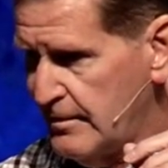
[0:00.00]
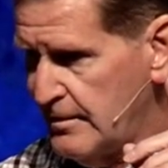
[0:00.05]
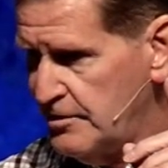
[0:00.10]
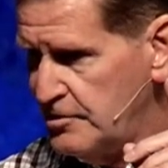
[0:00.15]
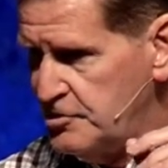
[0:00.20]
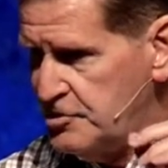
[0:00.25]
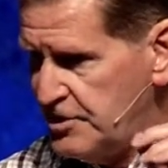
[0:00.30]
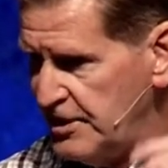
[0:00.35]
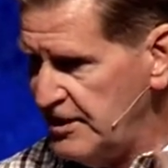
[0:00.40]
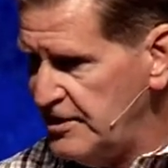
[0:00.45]

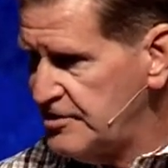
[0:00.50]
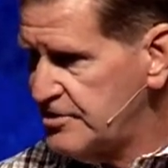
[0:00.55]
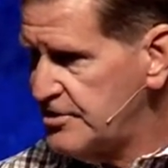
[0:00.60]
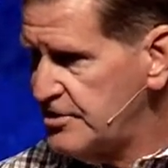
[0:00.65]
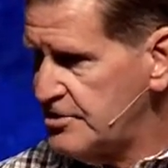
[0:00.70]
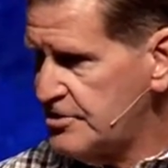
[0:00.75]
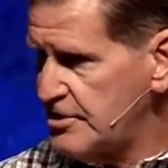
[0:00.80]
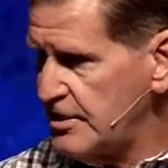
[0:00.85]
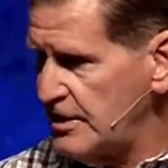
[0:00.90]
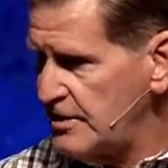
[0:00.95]

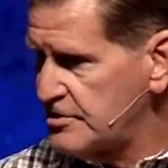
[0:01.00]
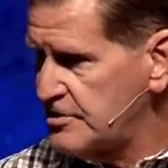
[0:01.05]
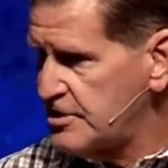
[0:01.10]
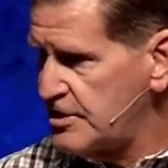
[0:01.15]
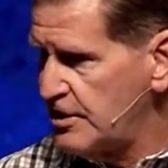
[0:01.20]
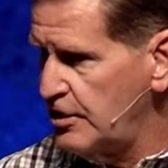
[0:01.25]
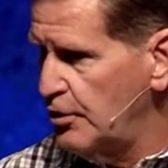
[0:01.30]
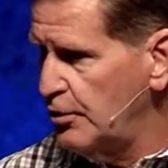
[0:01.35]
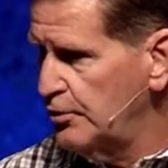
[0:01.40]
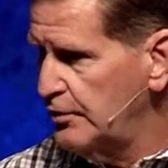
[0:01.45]
Jesus is
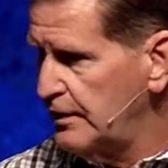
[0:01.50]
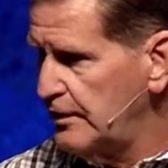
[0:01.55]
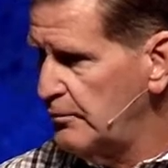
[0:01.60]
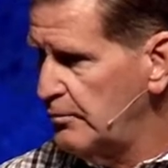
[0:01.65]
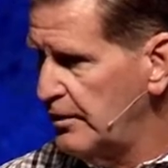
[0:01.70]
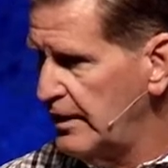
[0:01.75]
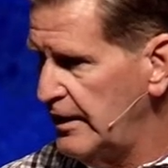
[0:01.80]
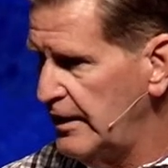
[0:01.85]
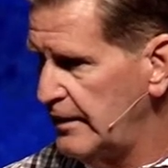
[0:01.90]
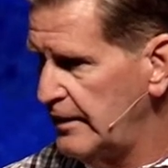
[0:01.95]
the only
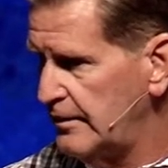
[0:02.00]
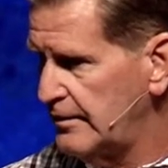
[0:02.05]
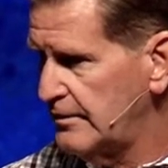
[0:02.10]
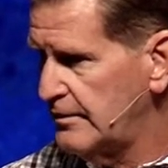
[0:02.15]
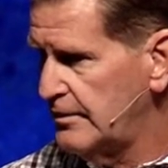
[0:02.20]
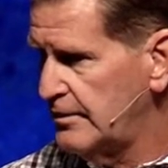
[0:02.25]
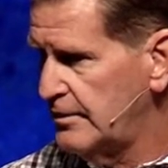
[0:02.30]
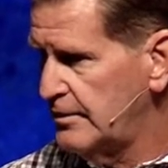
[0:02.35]
way.